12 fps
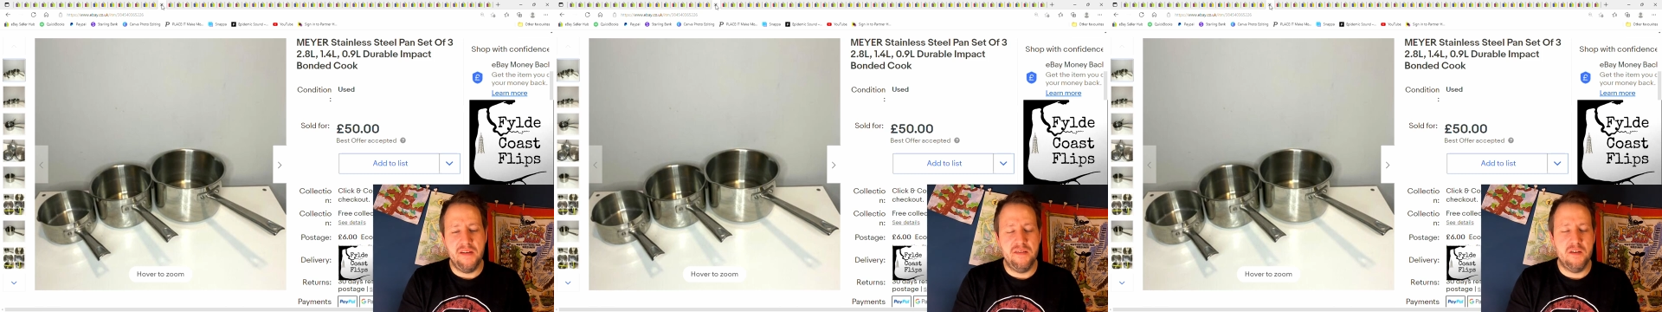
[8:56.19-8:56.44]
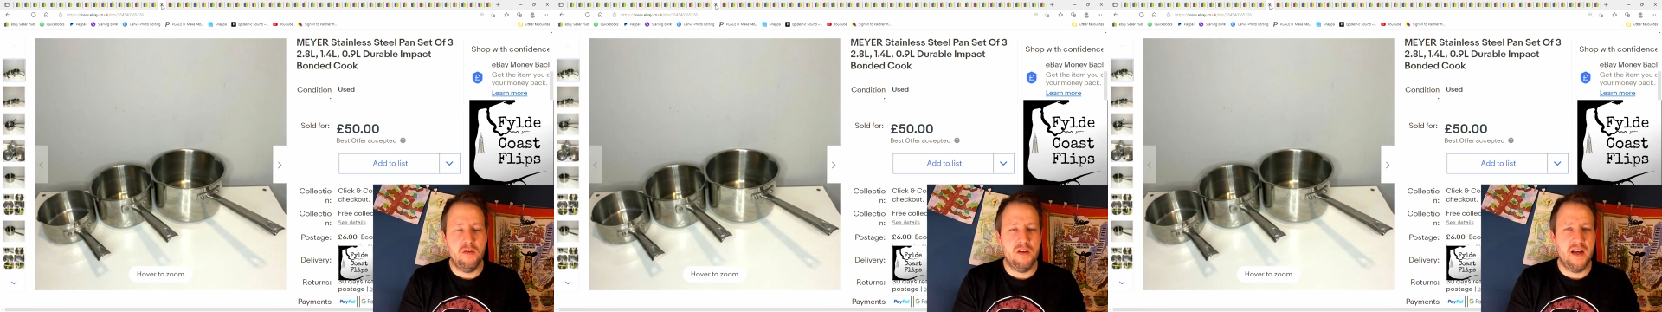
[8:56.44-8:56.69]
If
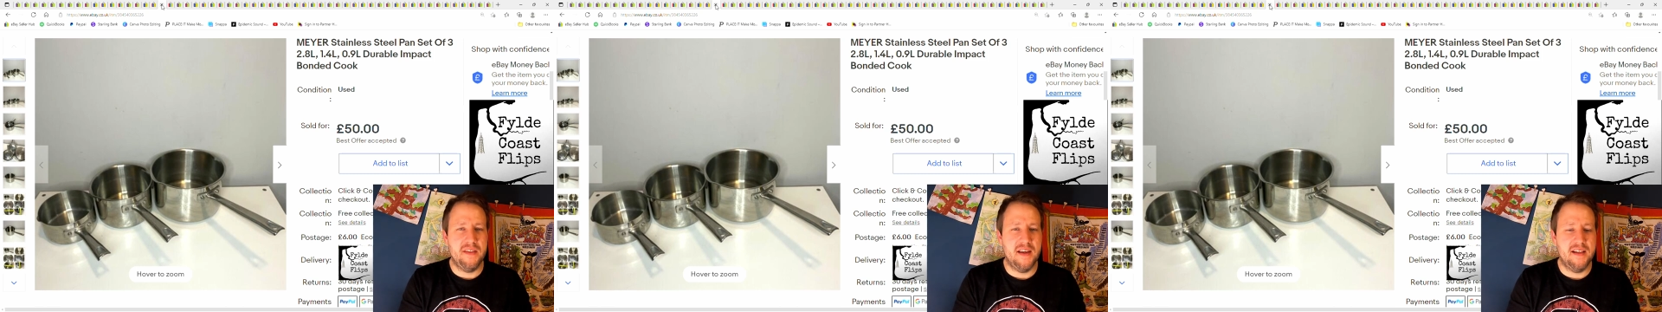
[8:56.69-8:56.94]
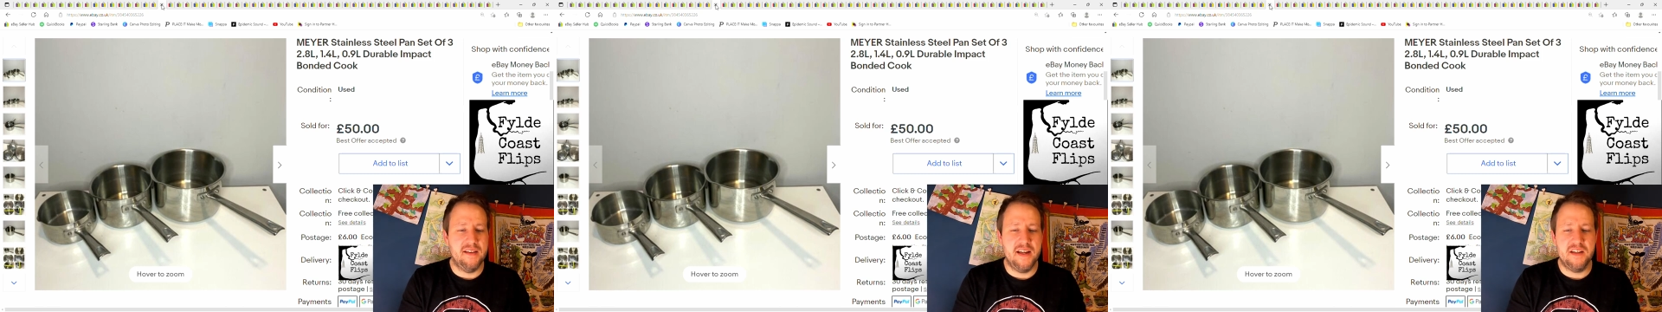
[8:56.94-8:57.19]
they all had their
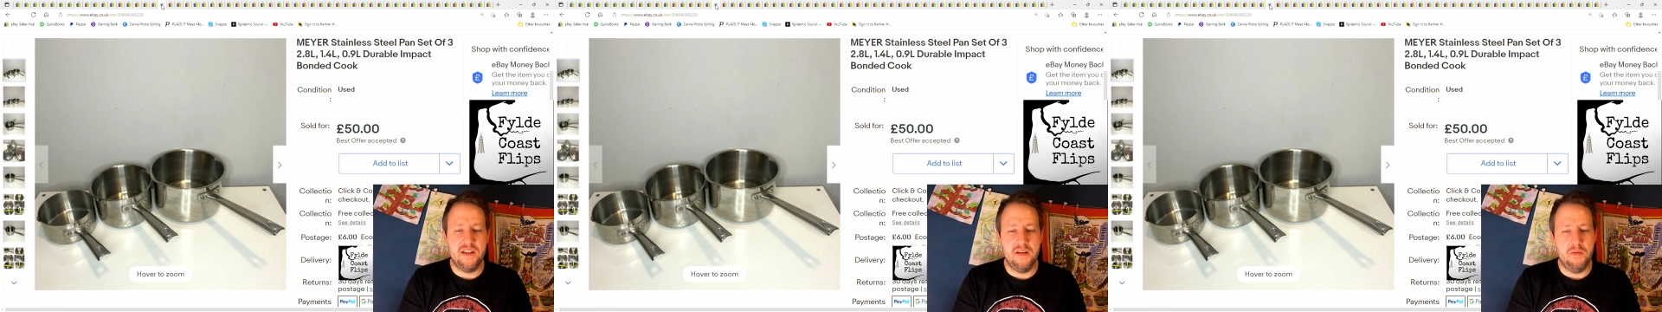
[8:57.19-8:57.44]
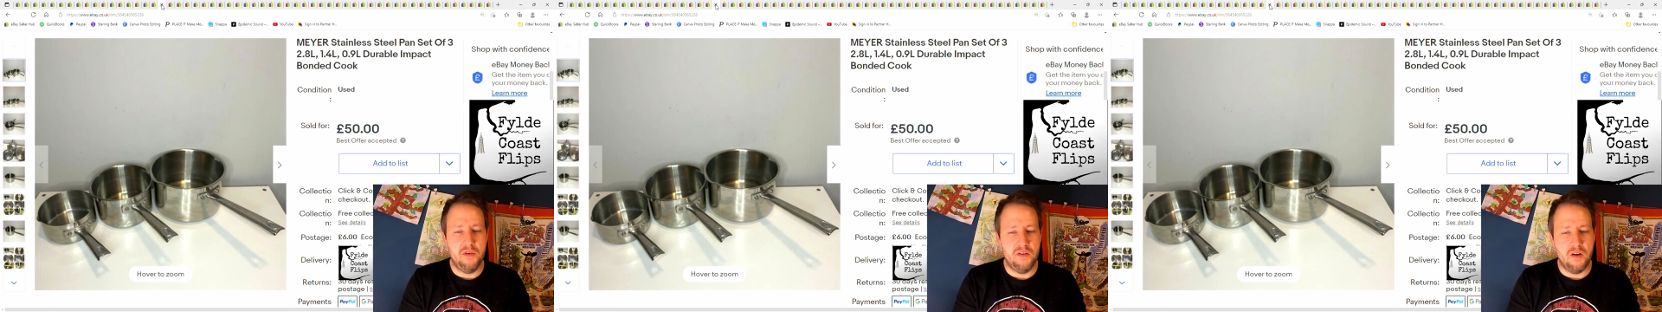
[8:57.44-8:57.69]
lids, they
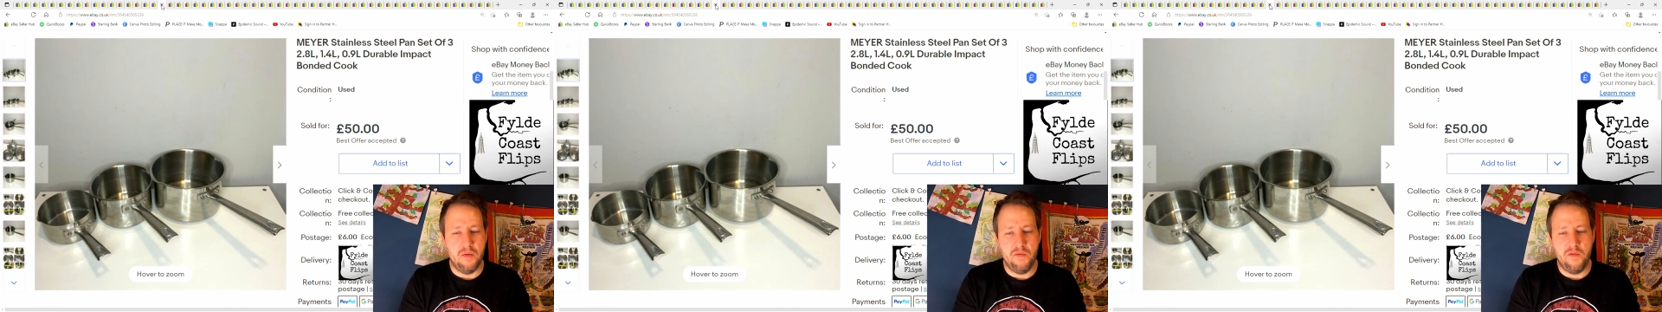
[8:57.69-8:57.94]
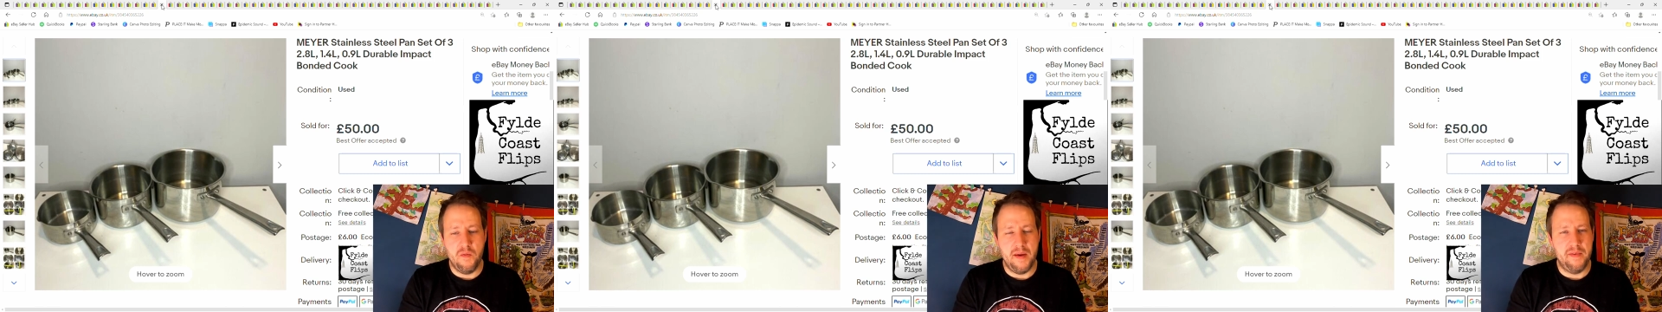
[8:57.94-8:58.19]
would have gone
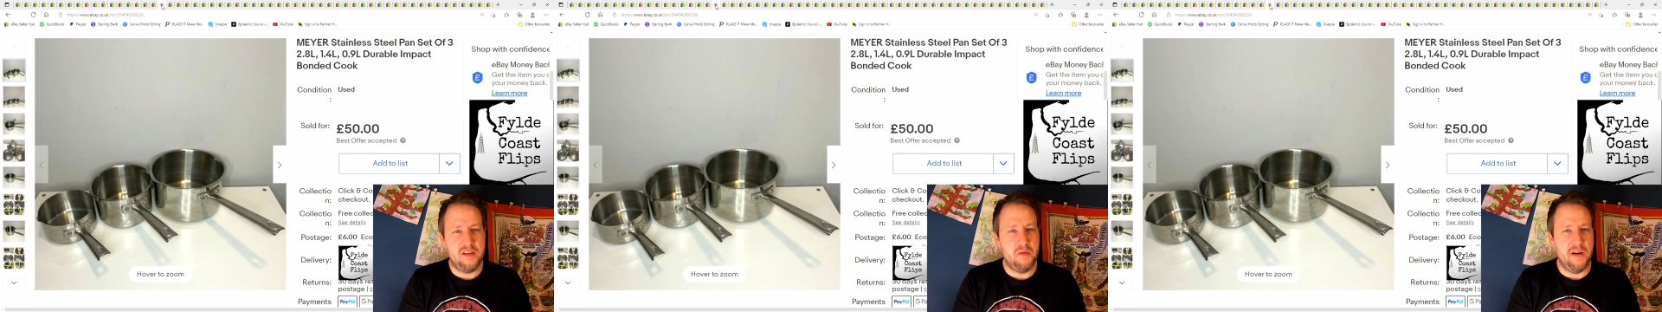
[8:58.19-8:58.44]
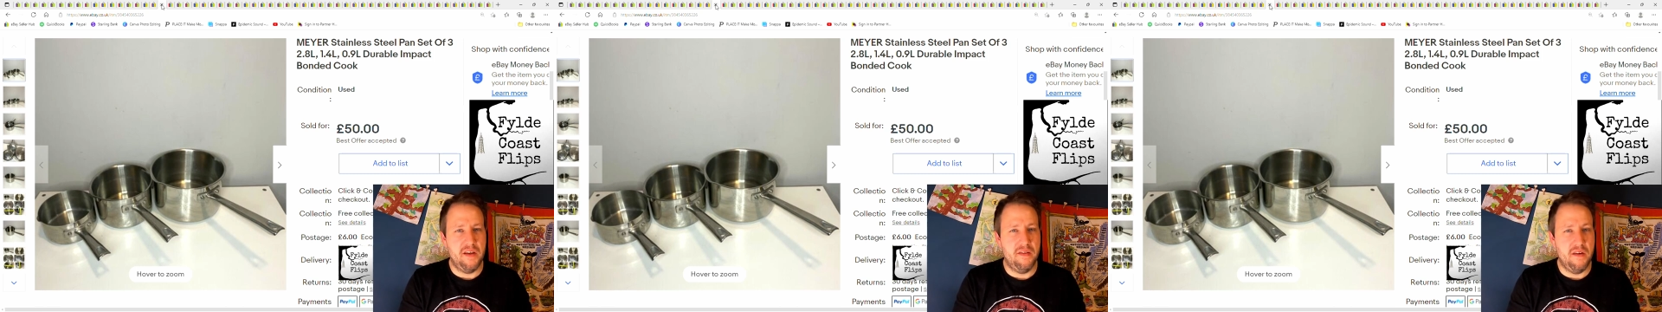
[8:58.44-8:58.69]
for maybe
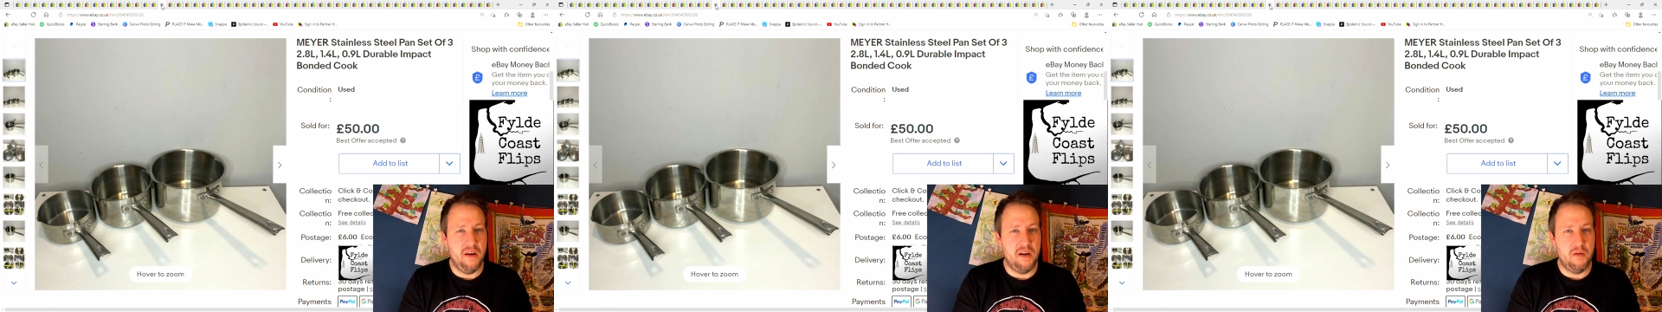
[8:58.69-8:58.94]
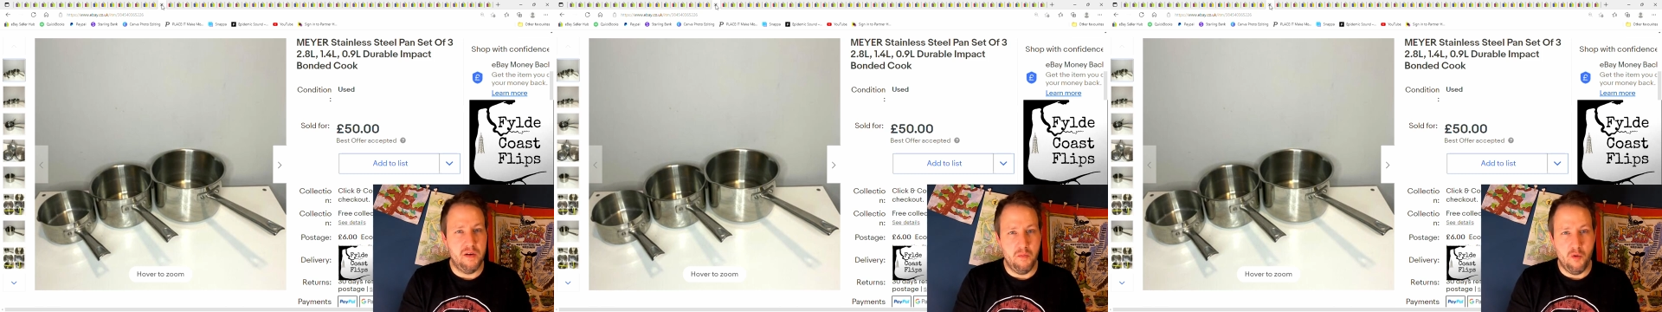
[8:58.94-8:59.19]
20, 30
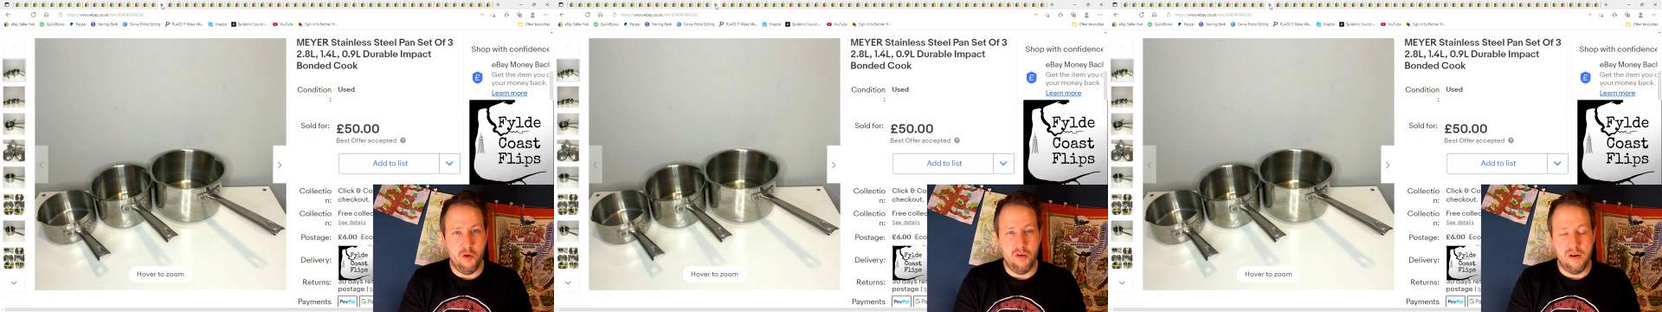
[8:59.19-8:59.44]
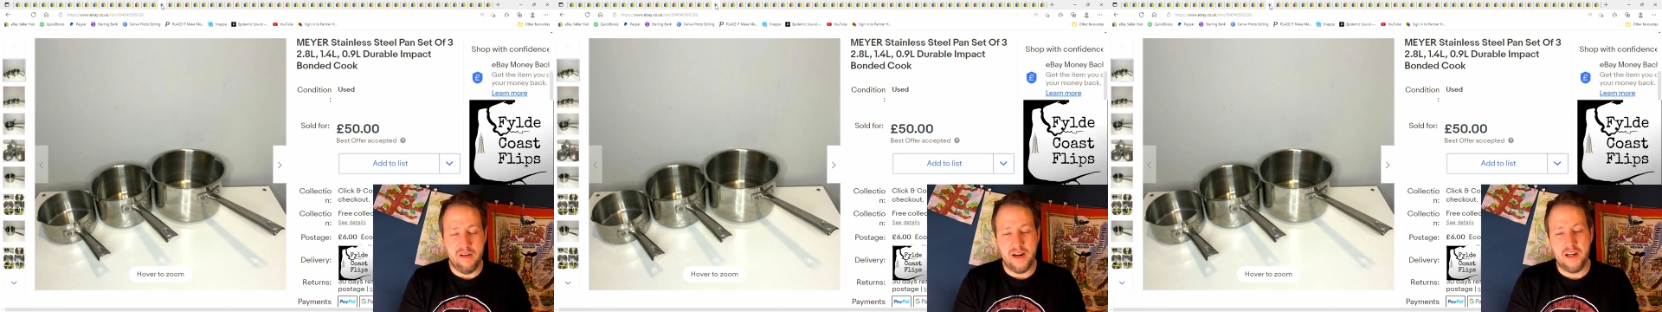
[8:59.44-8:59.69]
quid
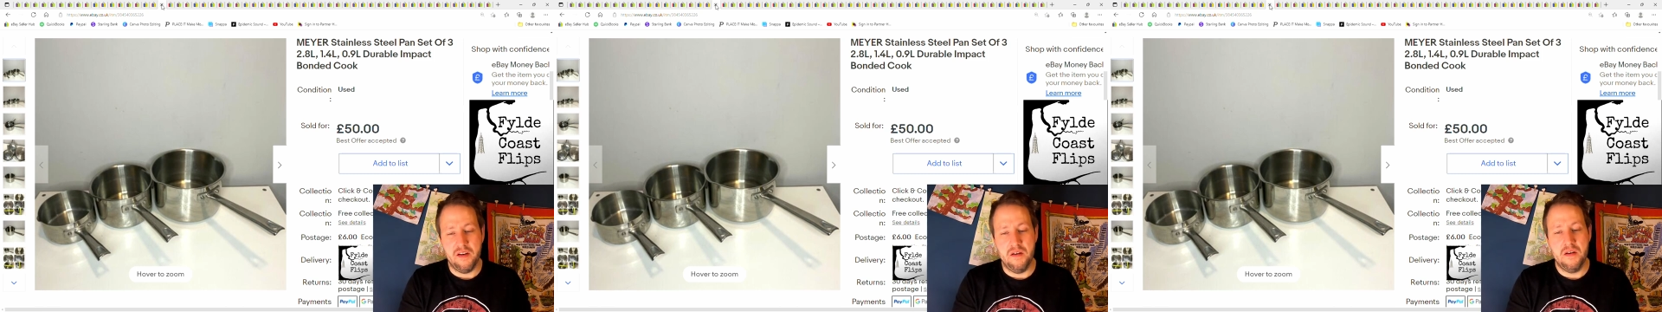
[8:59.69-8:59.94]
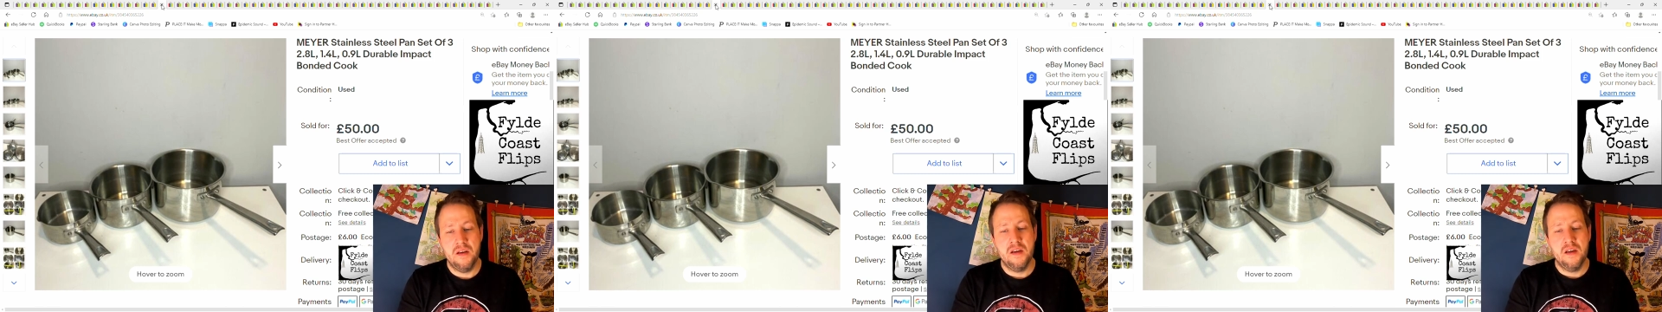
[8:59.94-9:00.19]
more, I
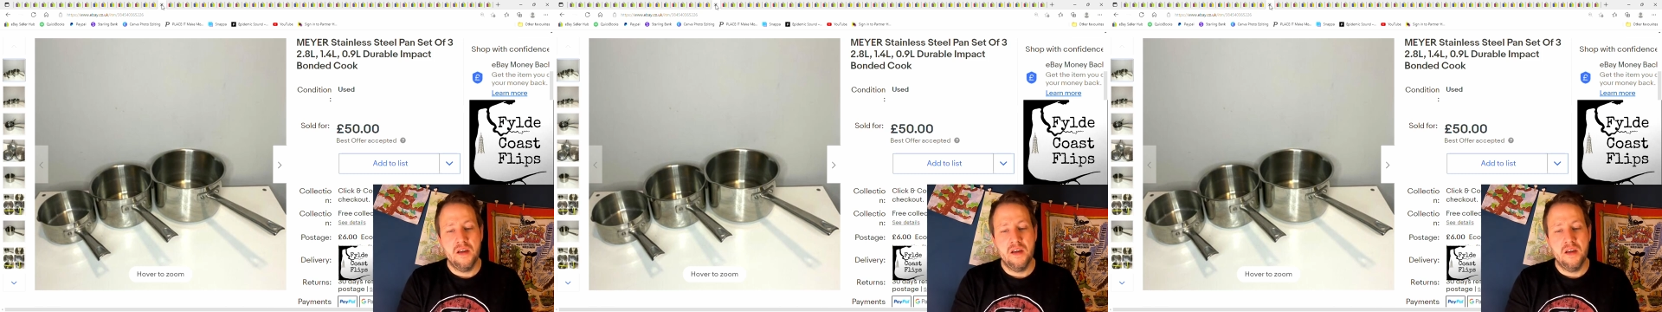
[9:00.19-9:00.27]
reckon.